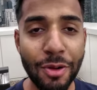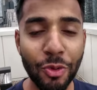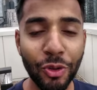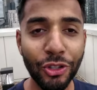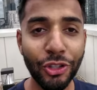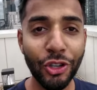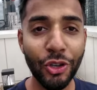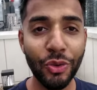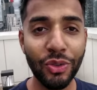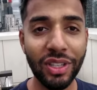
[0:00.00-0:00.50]

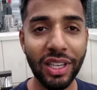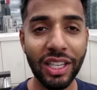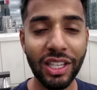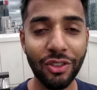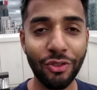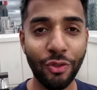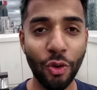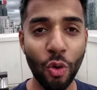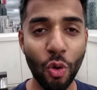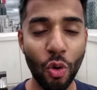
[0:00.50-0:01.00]
will use
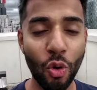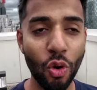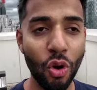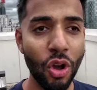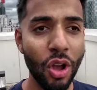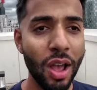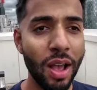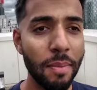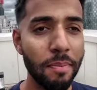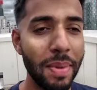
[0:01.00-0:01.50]
this for
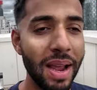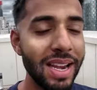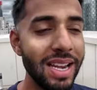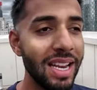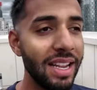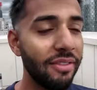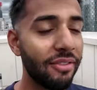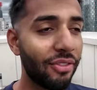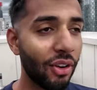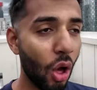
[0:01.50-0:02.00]

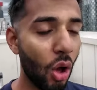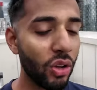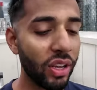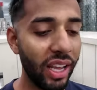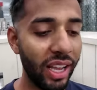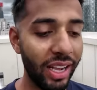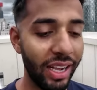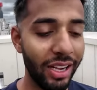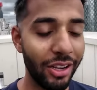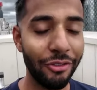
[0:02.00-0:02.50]
mainly
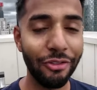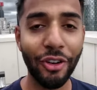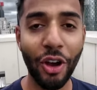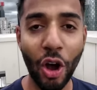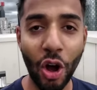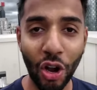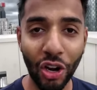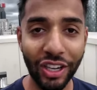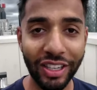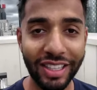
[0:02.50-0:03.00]
vlogging, for
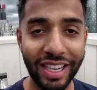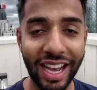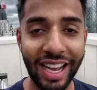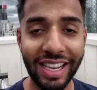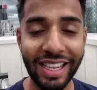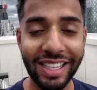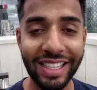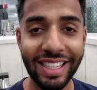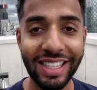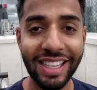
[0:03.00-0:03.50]

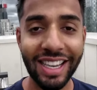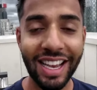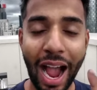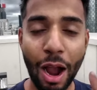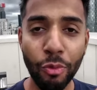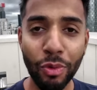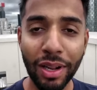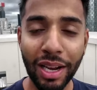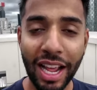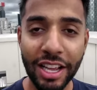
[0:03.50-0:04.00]
holidays. I
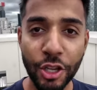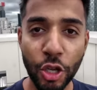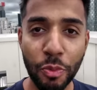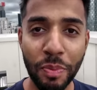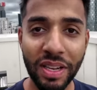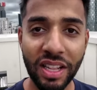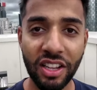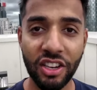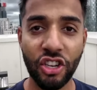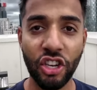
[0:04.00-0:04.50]
want to let you
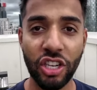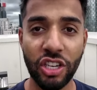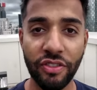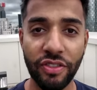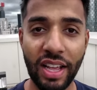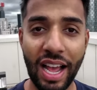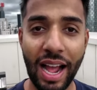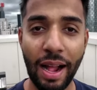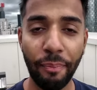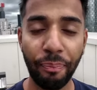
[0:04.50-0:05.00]
be the judge of
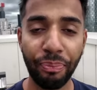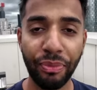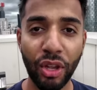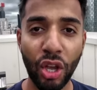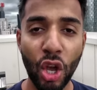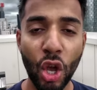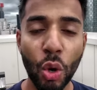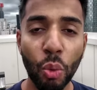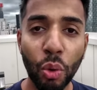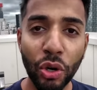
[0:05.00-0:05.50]
that.
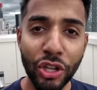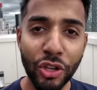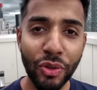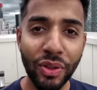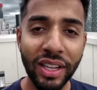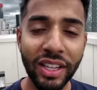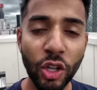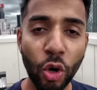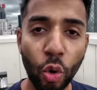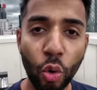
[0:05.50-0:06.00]
What do you
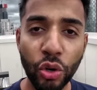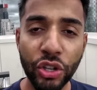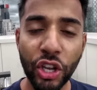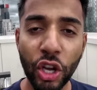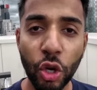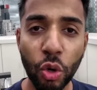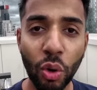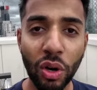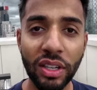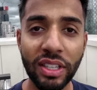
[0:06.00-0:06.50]
think the audio
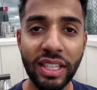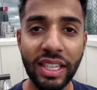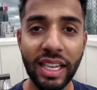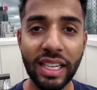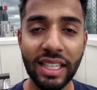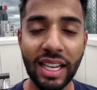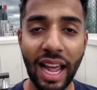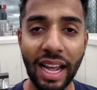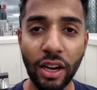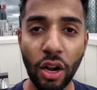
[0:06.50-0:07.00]
quality
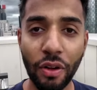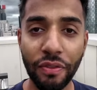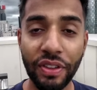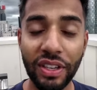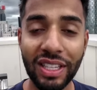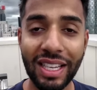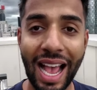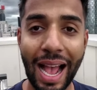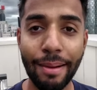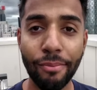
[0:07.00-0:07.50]
is like of
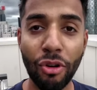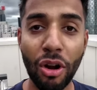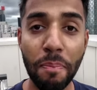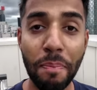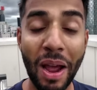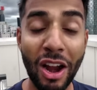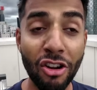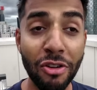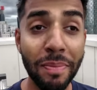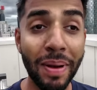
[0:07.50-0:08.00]
this camera?
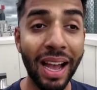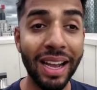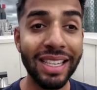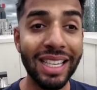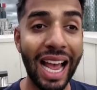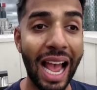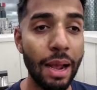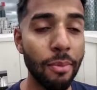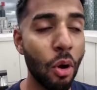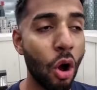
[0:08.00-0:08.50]
Bear in mind,
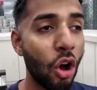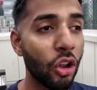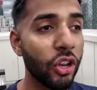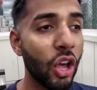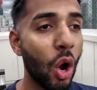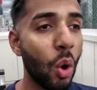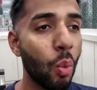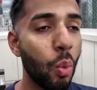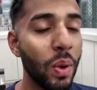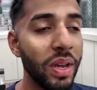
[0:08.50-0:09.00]
I'm on
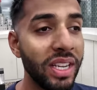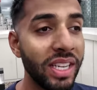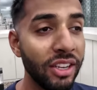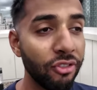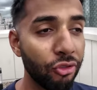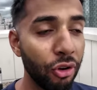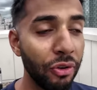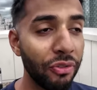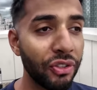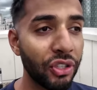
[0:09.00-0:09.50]
a windy
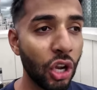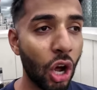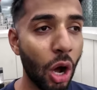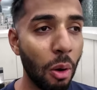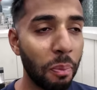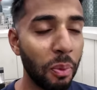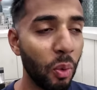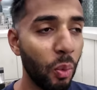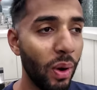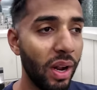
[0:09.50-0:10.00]

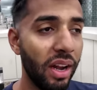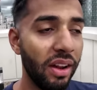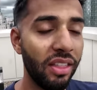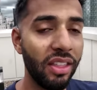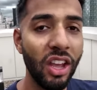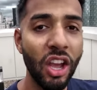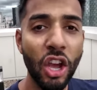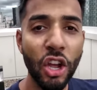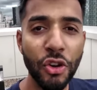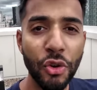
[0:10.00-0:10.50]
rooftop with
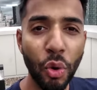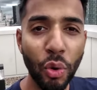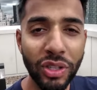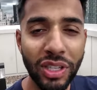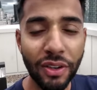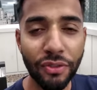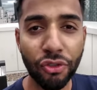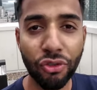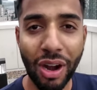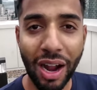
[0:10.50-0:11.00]

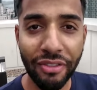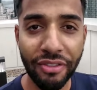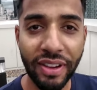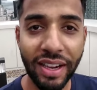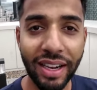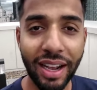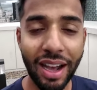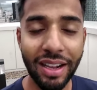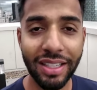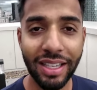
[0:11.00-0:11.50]
noise of
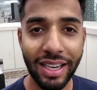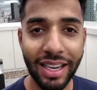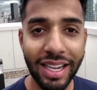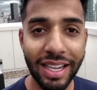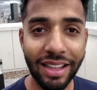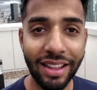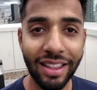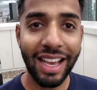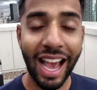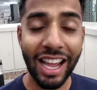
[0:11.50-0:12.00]
traffic
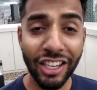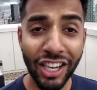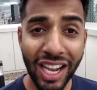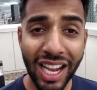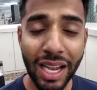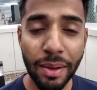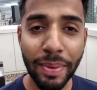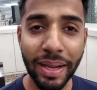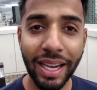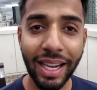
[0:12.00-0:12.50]
underneath. Can you
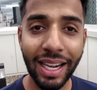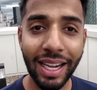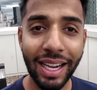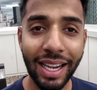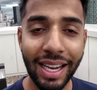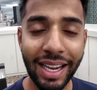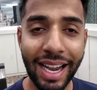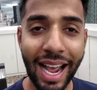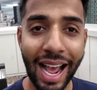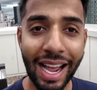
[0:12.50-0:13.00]
hear me
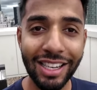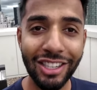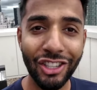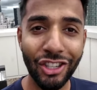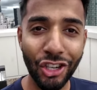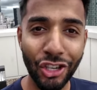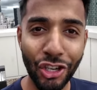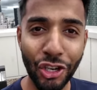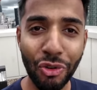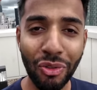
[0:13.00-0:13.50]
clearly, and
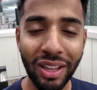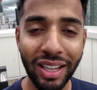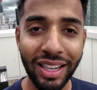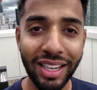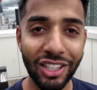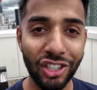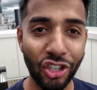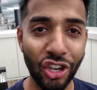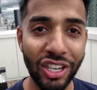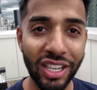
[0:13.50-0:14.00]
do you think
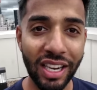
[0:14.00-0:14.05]
it's good